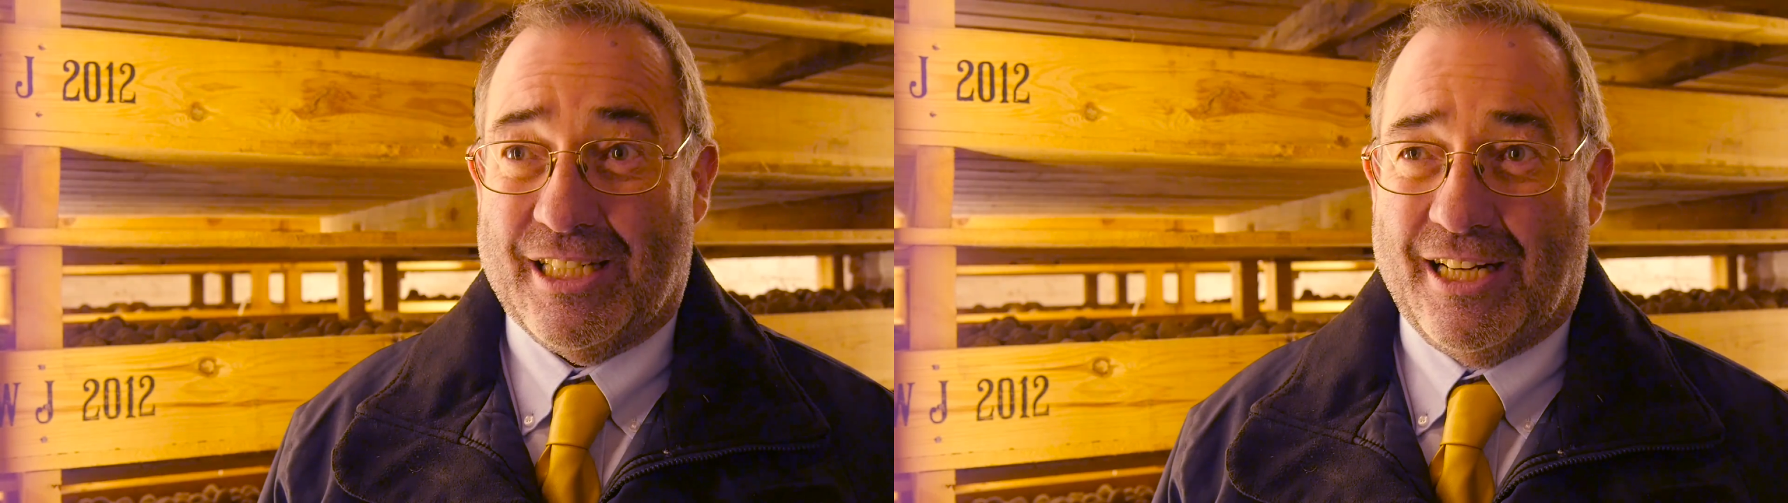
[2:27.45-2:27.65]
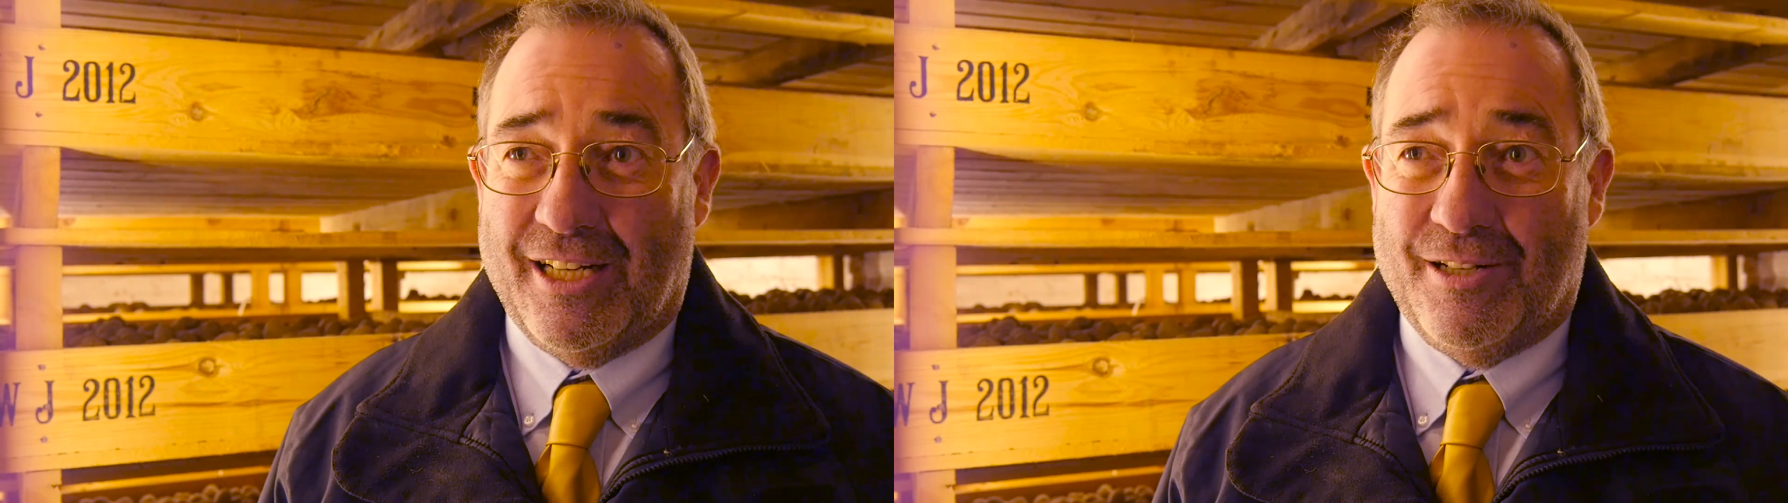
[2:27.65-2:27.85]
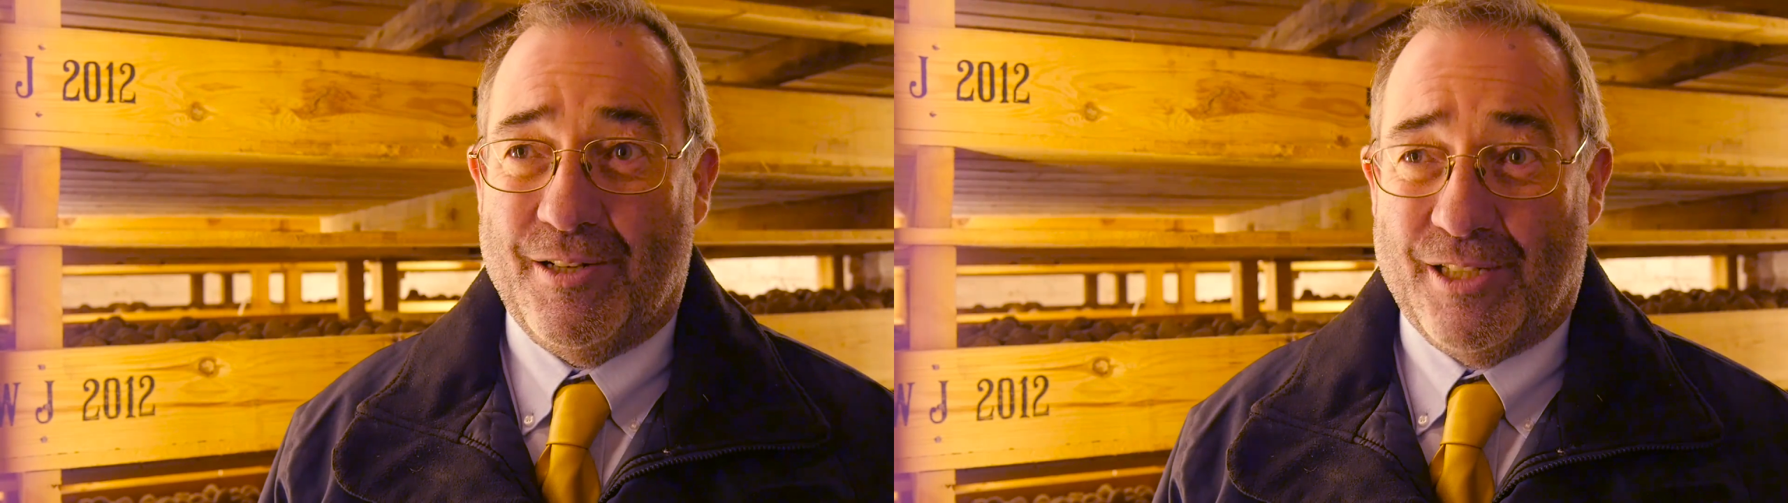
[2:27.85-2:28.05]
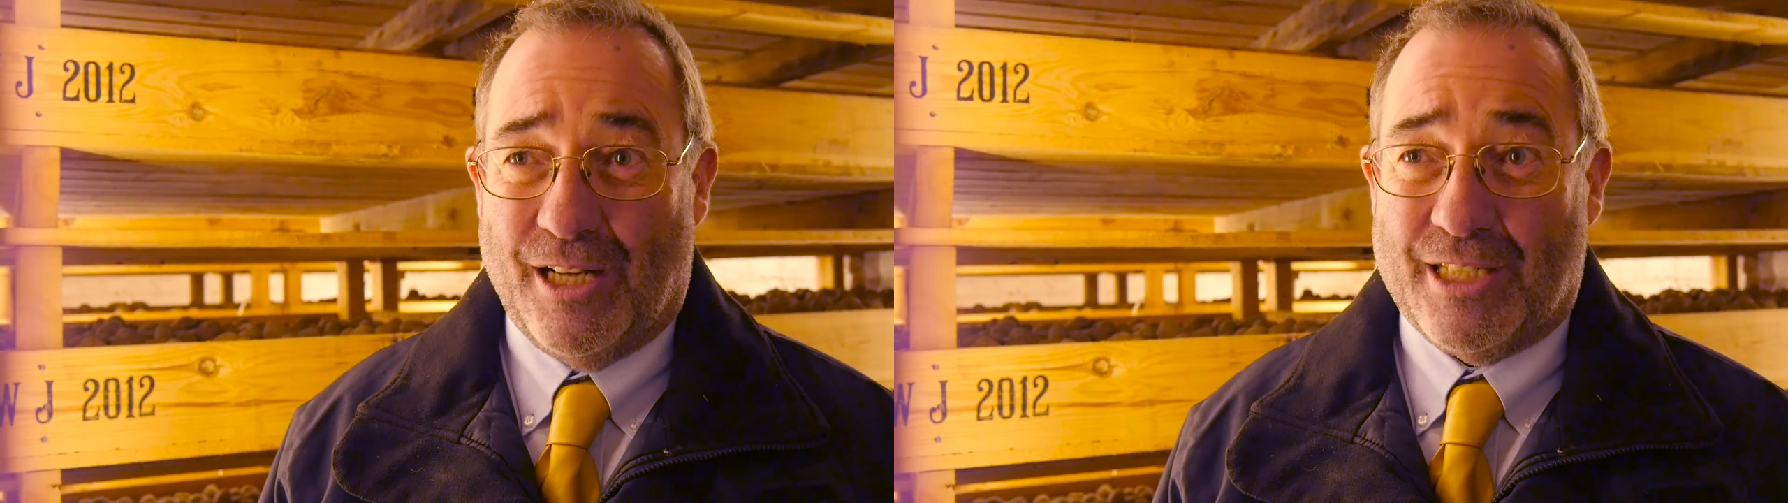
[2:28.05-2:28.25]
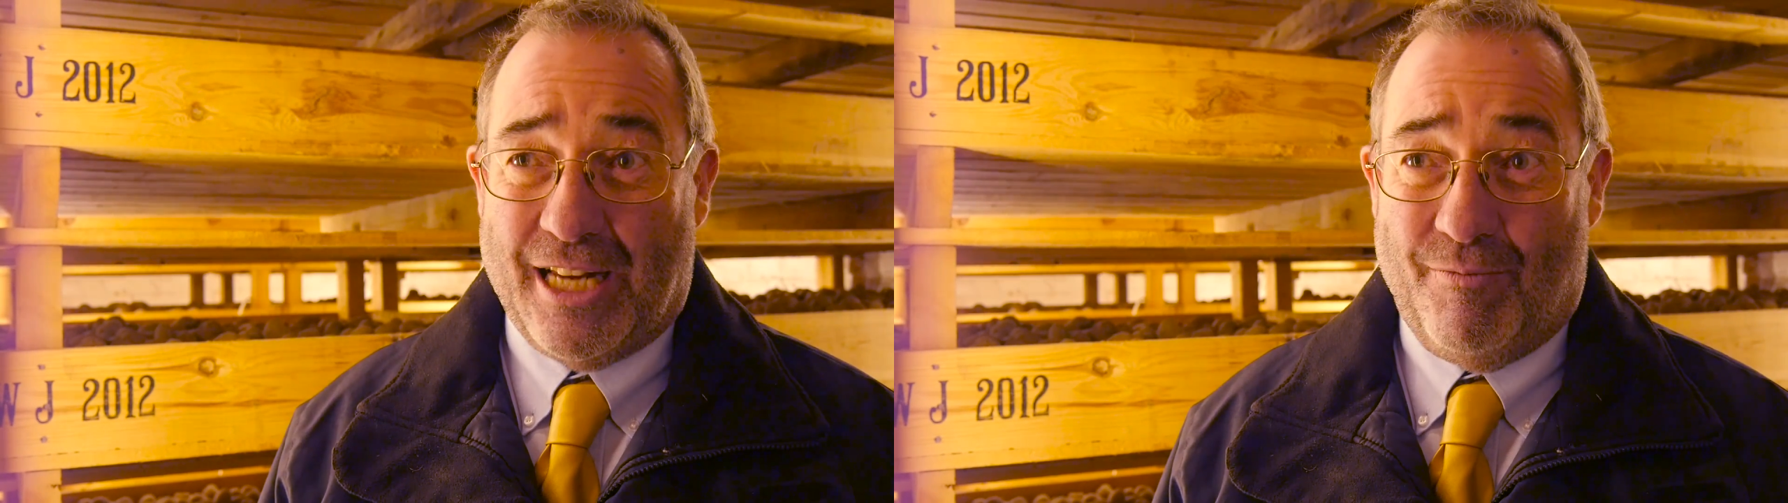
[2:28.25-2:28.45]
that when
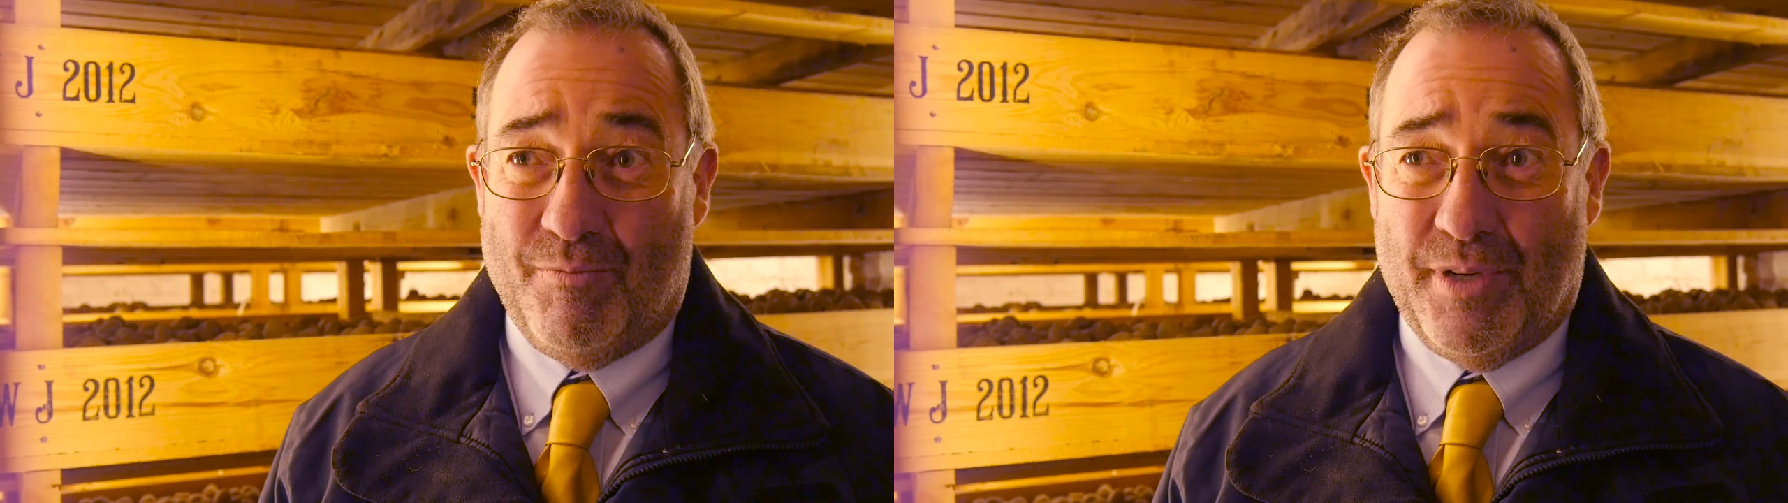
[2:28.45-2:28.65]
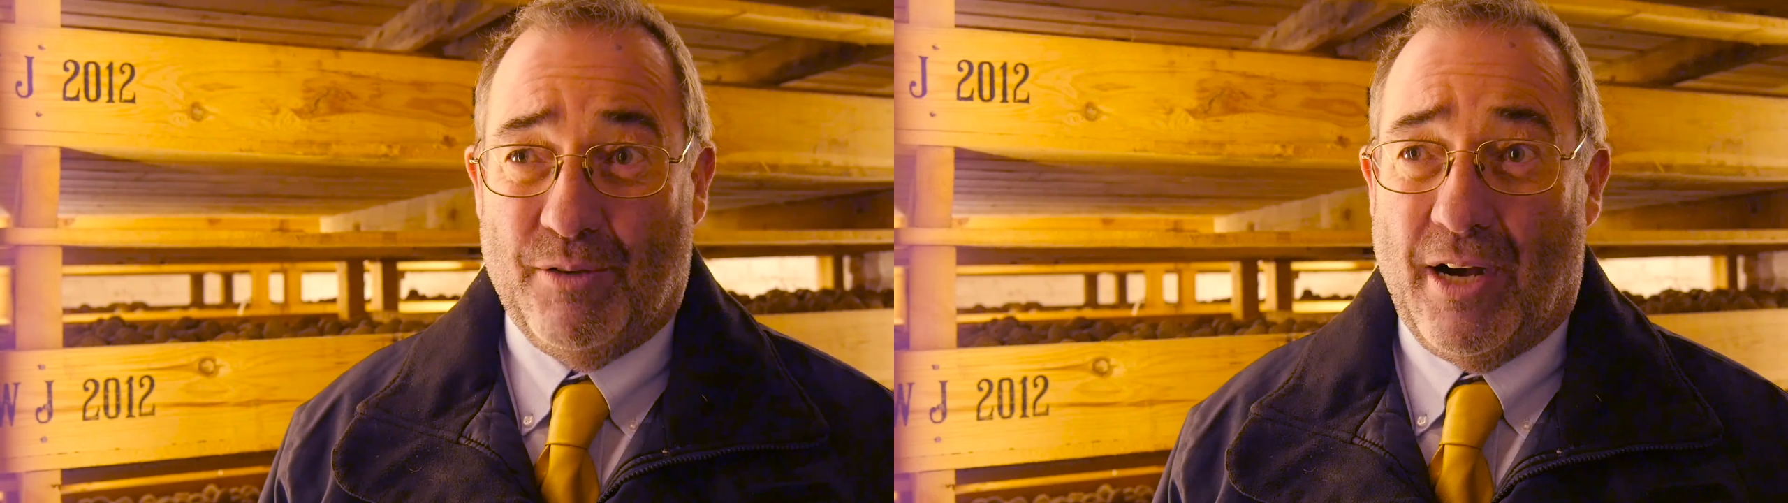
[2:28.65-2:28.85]
slugs haven't built